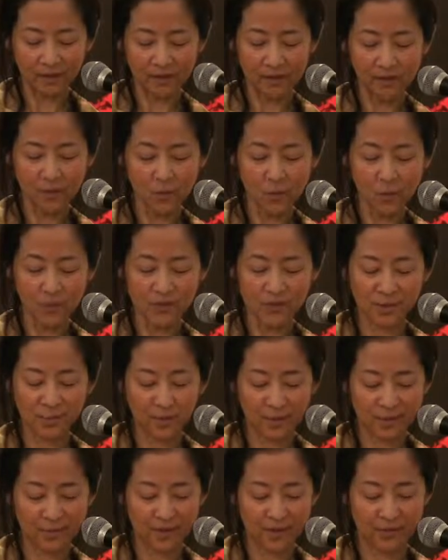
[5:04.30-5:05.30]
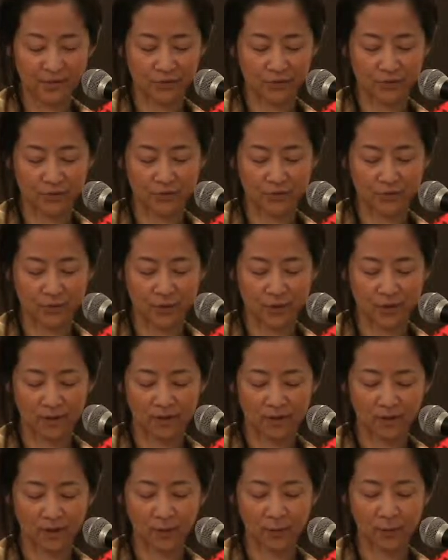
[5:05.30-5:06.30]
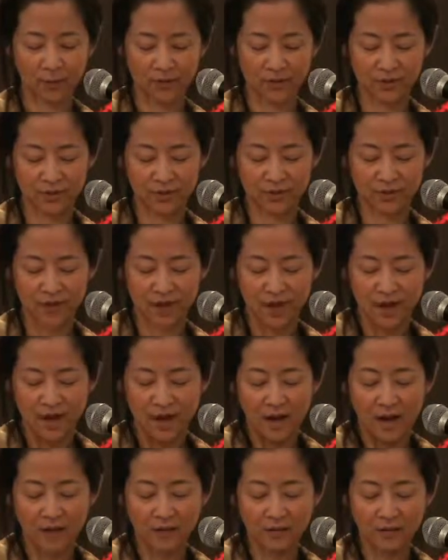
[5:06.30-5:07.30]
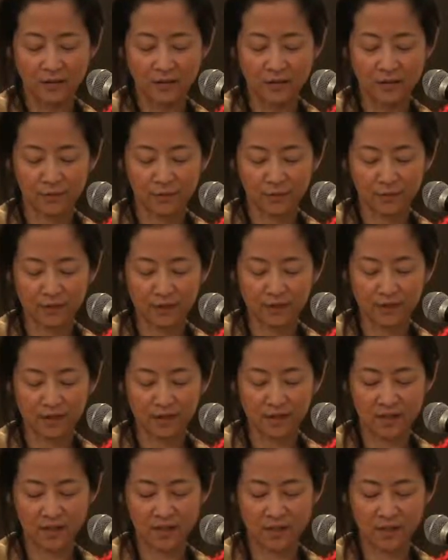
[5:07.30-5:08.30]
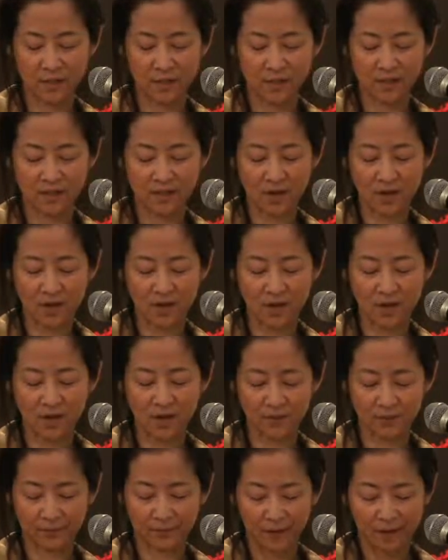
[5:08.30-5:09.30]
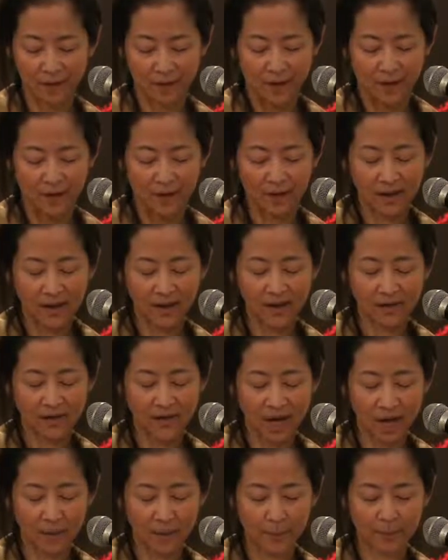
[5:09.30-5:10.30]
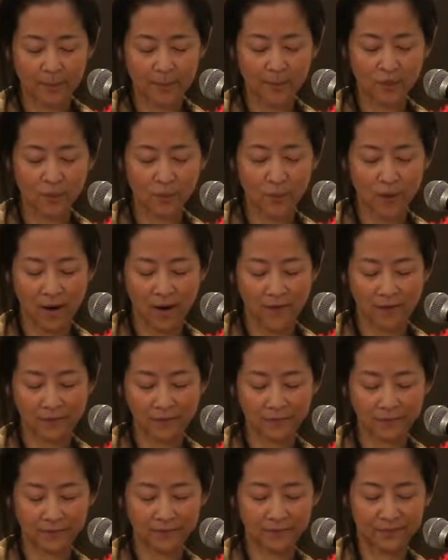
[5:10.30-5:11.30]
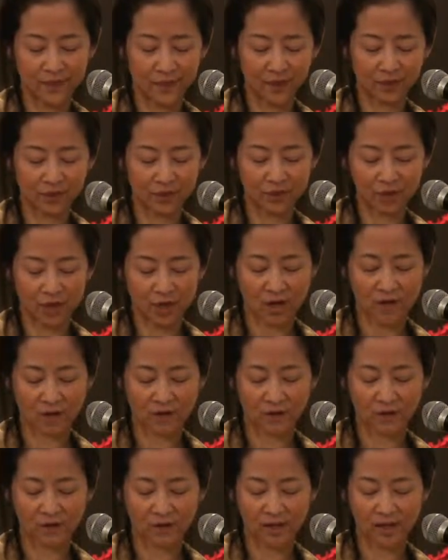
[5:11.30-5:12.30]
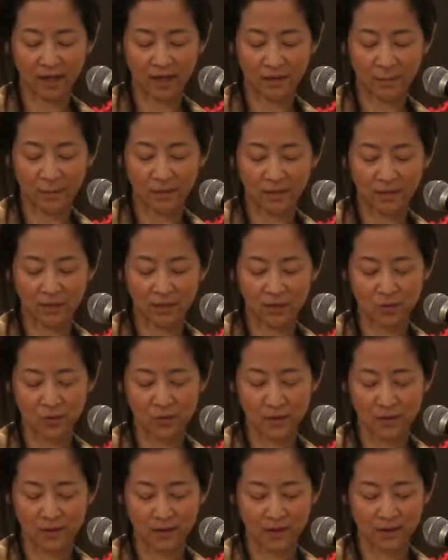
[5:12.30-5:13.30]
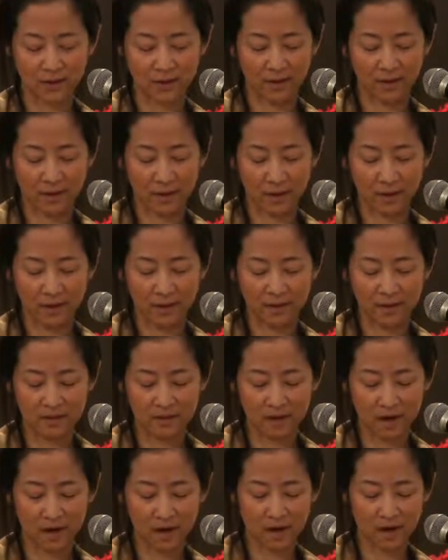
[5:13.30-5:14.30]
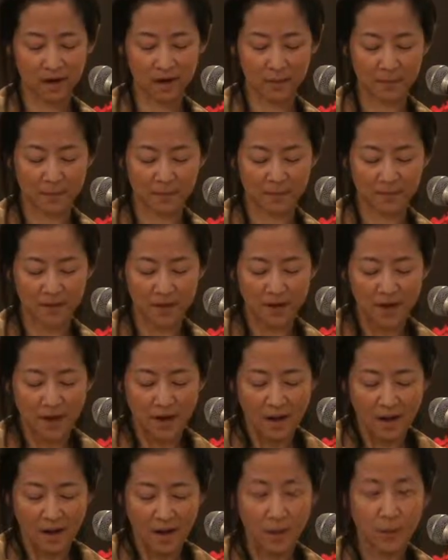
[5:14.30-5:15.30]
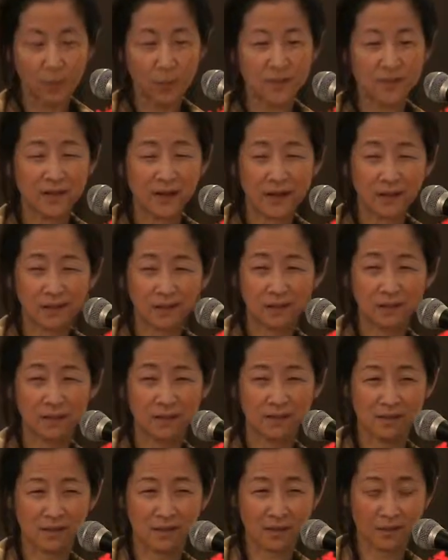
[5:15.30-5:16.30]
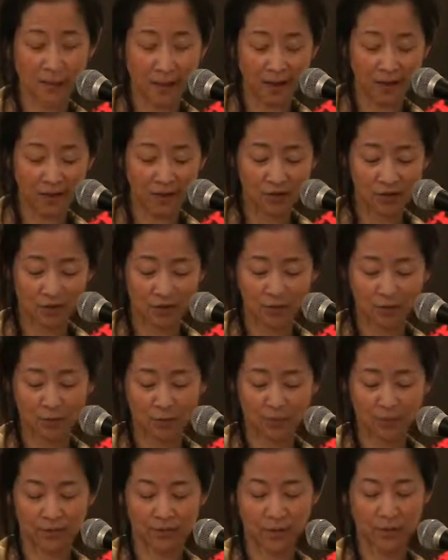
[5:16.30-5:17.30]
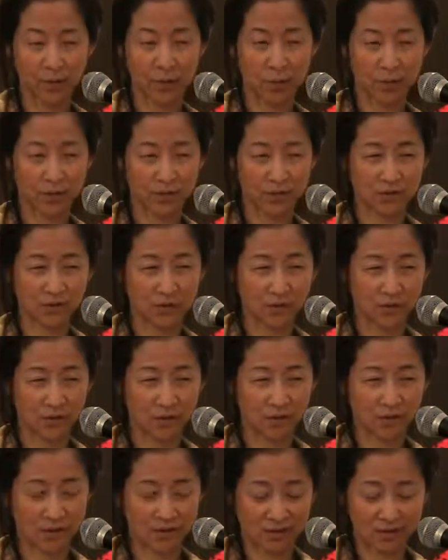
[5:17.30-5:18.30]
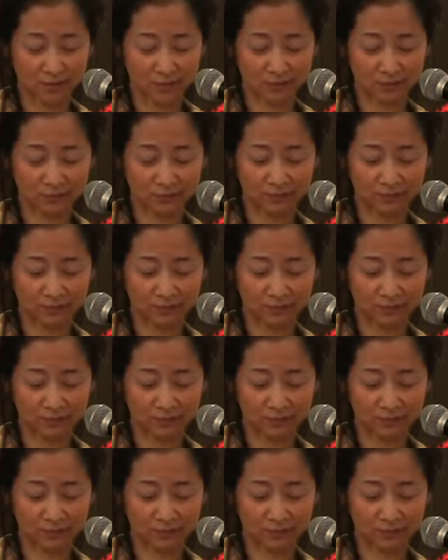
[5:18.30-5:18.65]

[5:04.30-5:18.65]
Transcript: He was a professor of foreign languages at the university in Osaka and had a Japanese wife and a child and had been to America many times and was endlessly patient with our questions.